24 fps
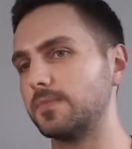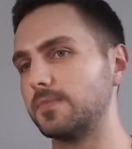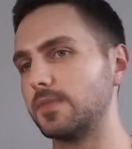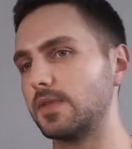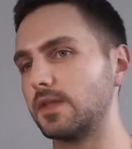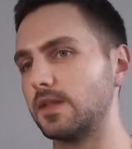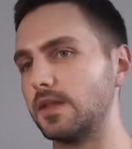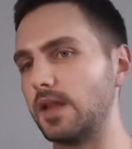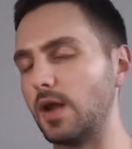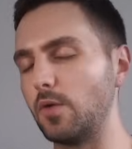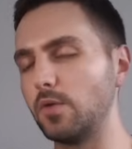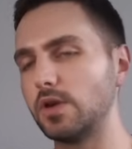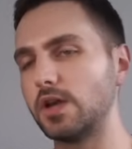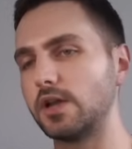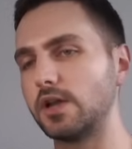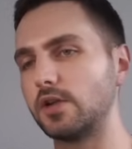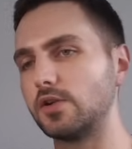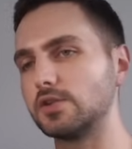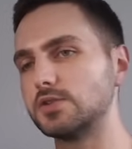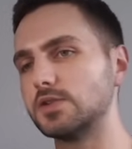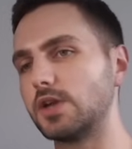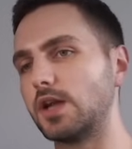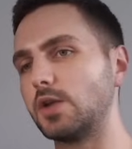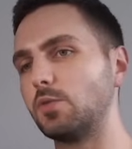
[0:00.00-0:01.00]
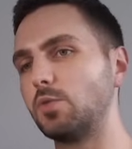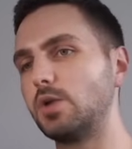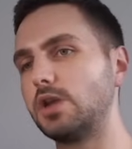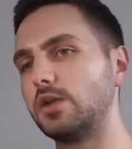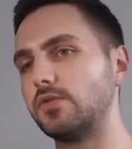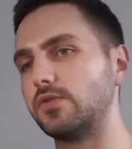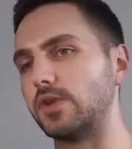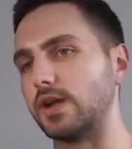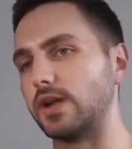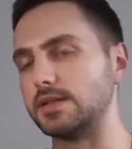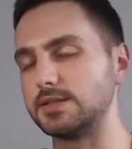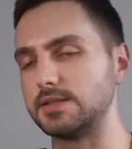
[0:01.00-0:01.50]
Now we can also get really
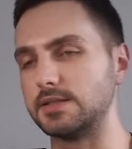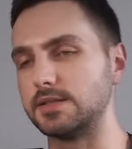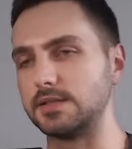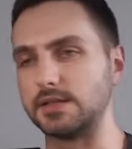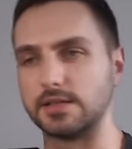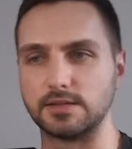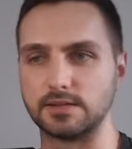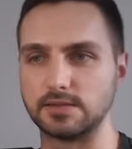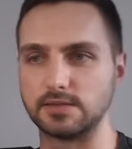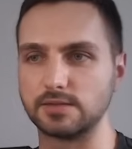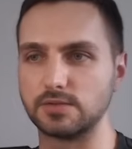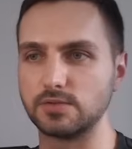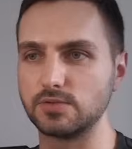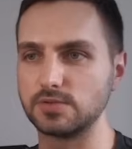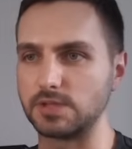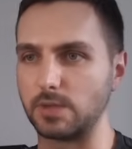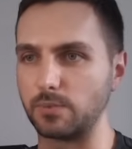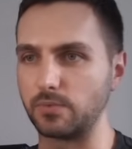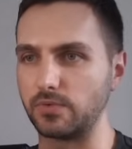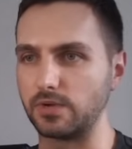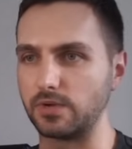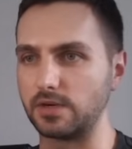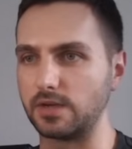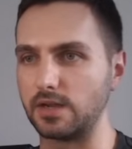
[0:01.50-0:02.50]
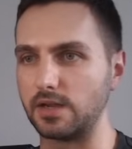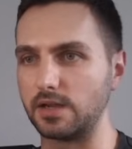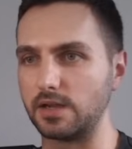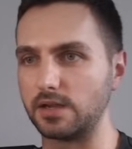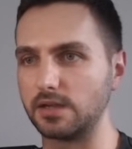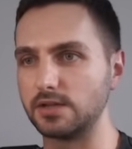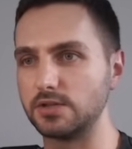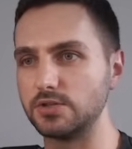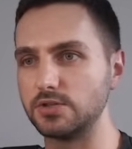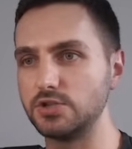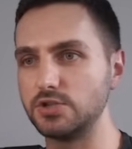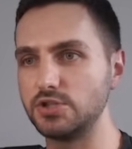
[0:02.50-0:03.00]
fancy and do something
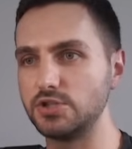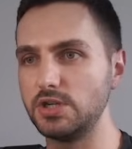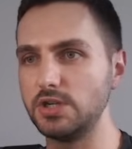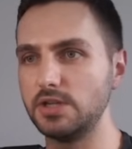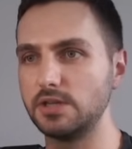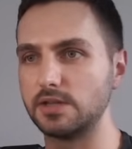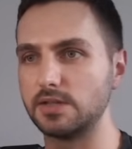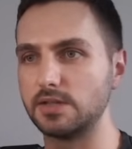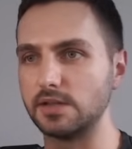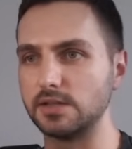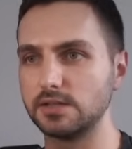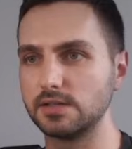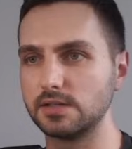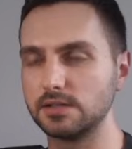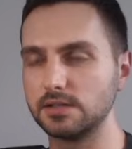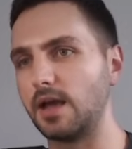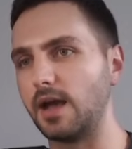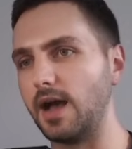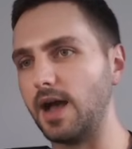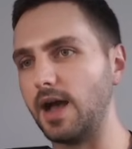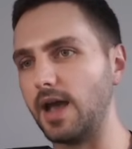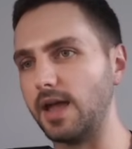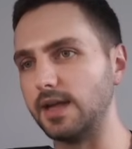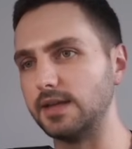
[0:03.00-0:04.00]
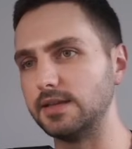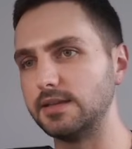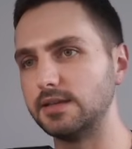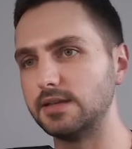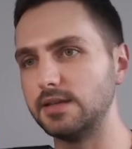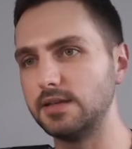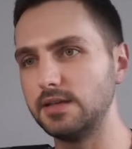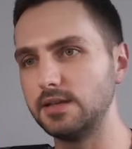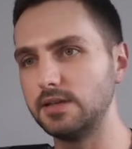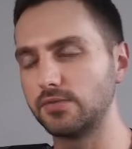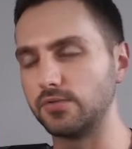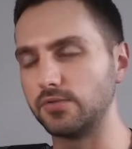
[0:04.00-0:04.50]
like G tilde
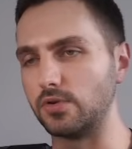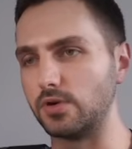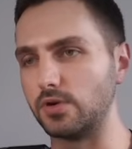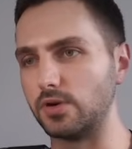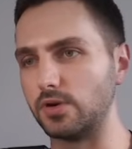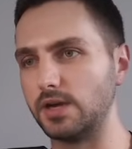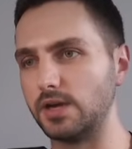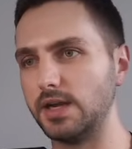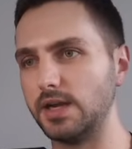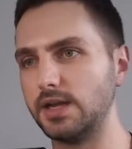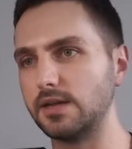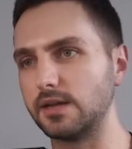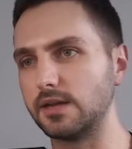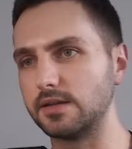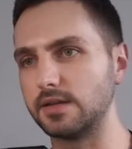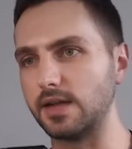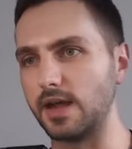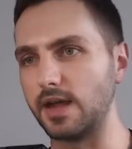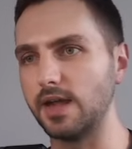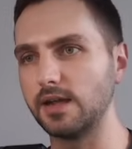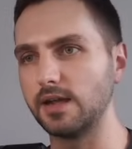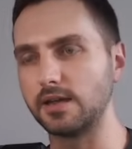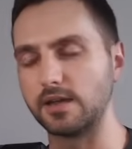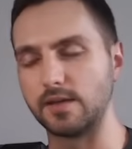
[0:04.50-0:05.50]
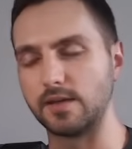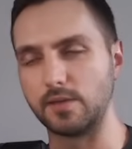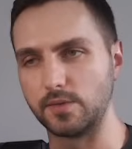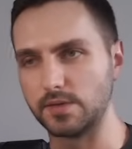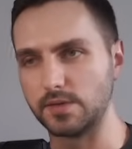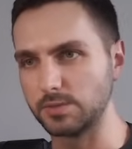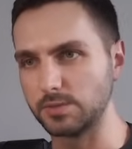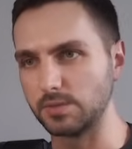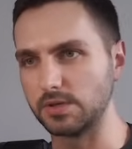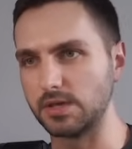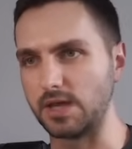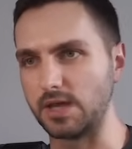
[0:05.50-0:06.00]
IT for inner tag, and
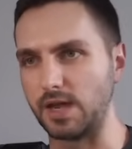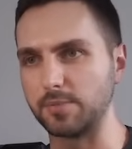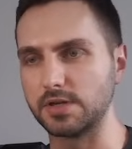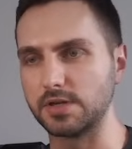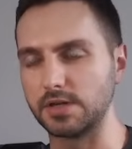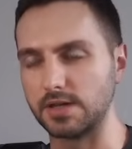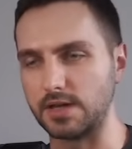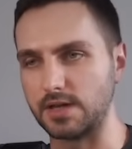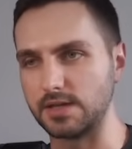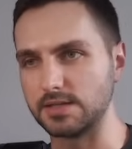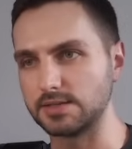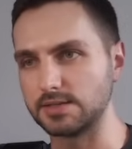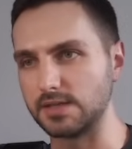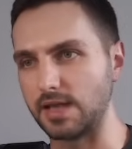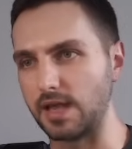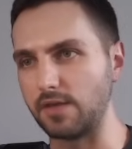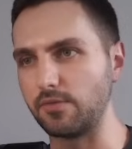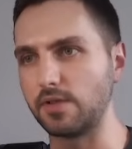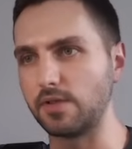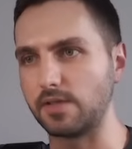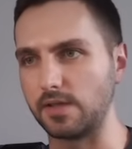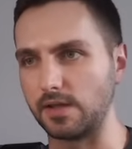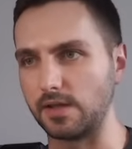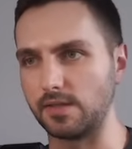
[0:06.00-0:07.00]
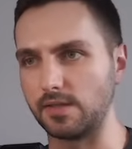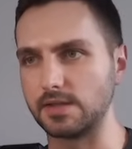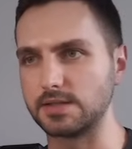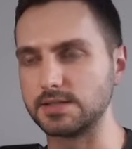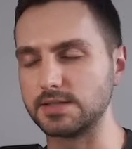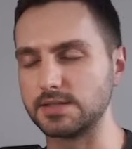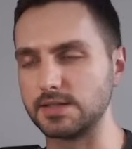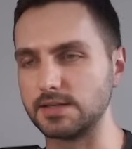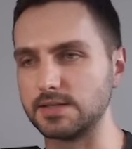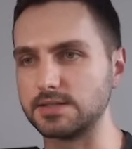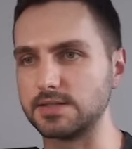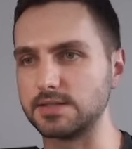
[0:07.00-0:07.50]
this will capitalize everything that's
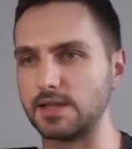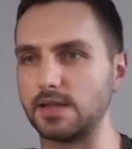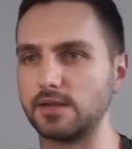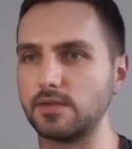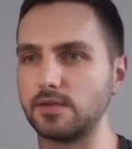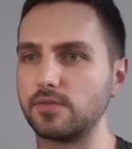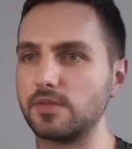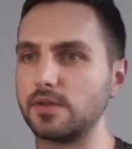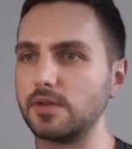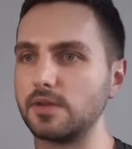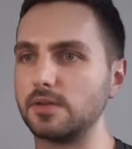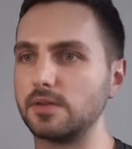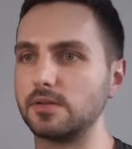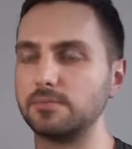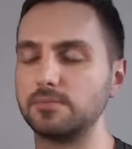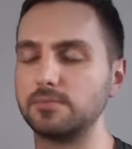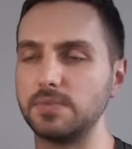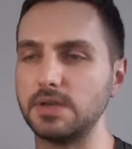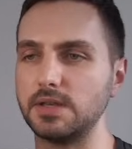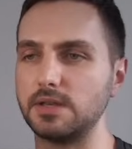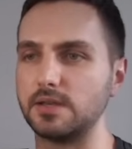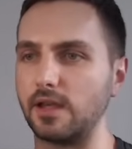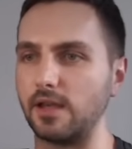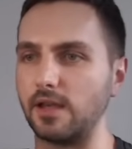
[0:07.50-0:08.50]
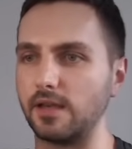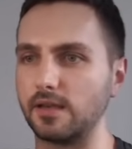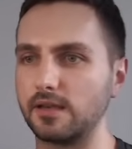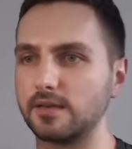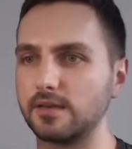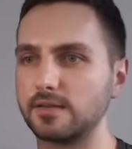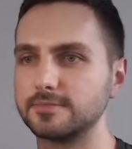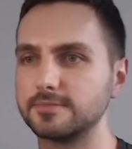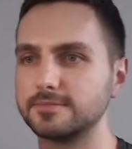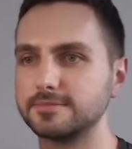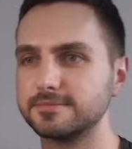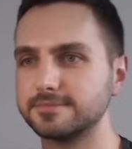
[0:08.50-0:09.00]
inside of the B tag.
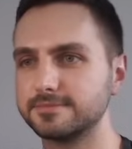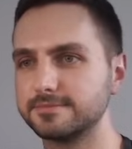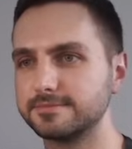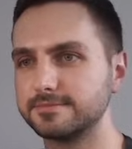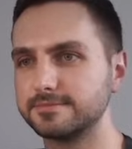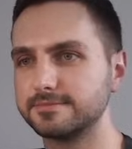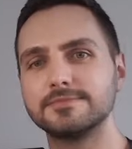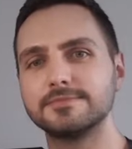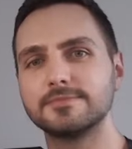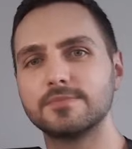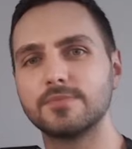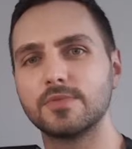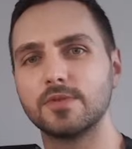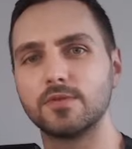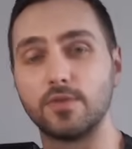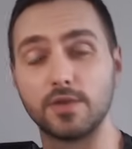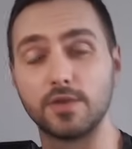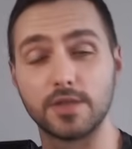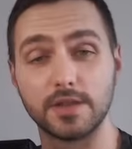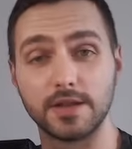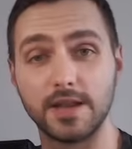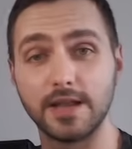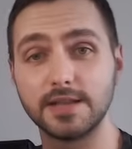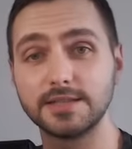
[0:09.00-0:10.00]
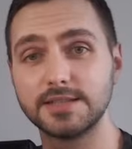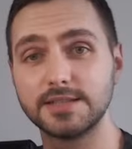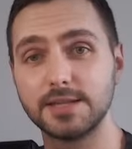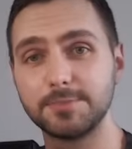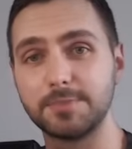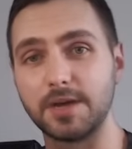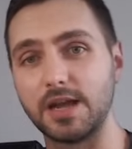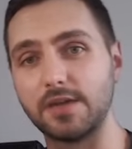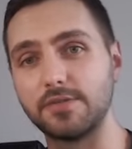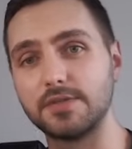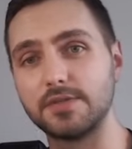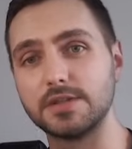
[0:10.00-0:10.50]
For the next tip,
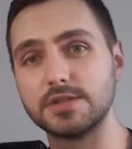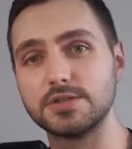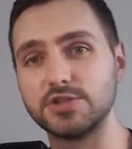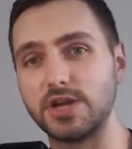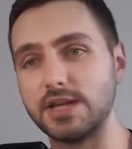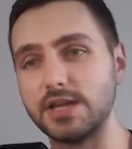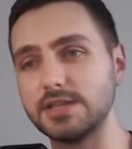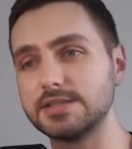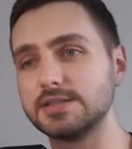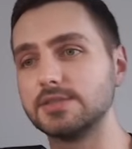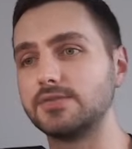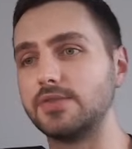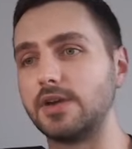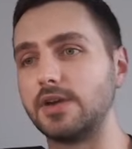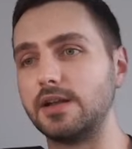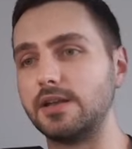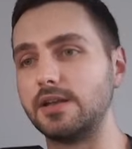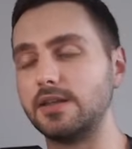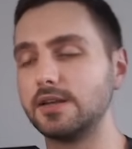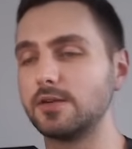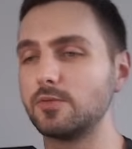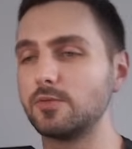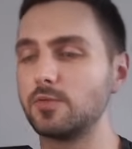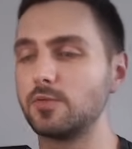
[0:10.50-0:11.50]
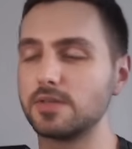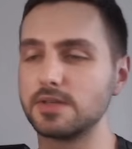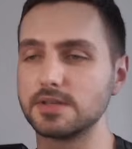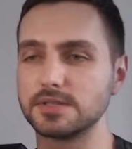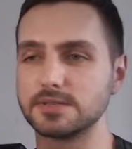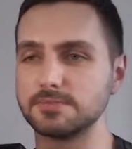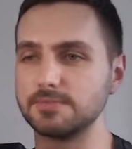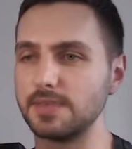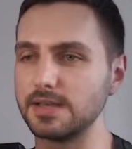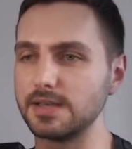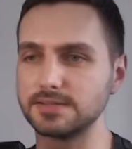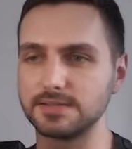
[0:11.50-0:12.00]
I have this JSON file here with this
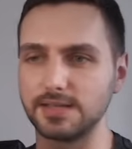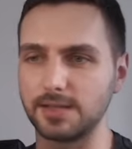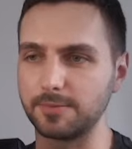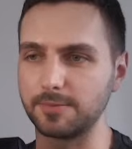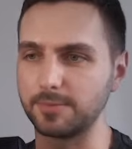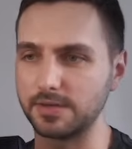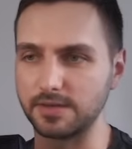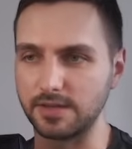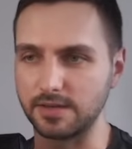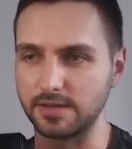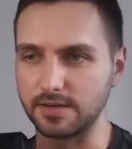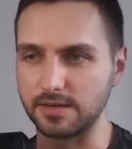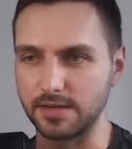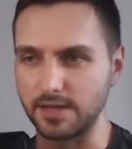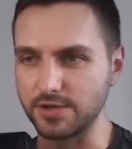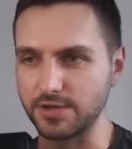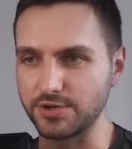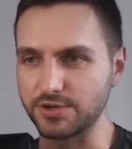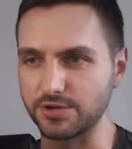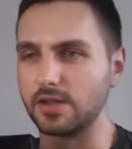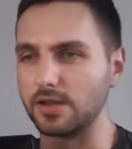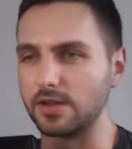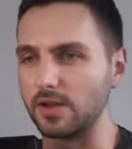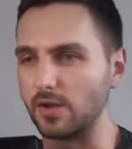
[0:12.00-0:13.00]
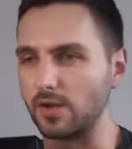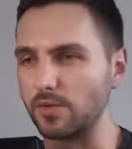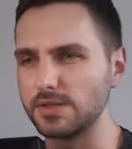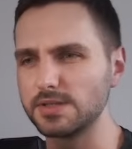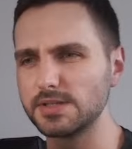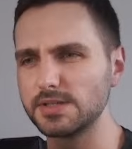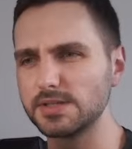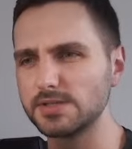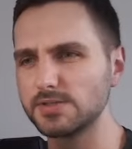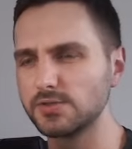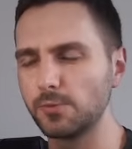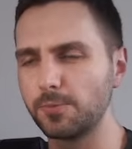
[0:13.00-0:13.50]
messed up indentation. Now this
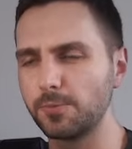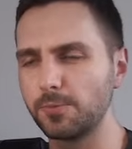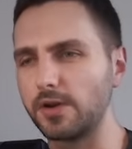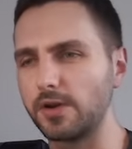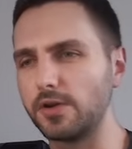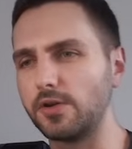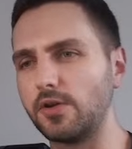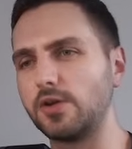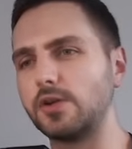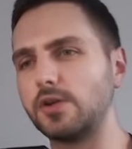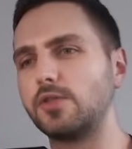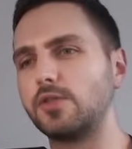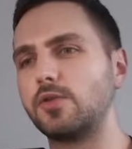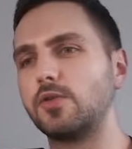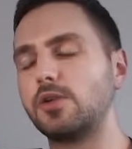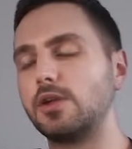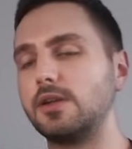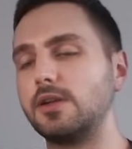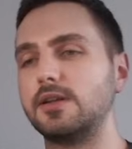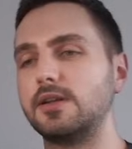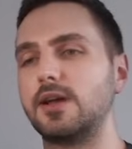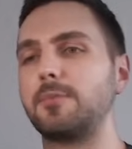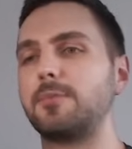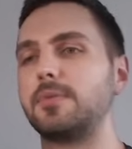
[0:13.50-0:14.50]
is super annoying to clean up,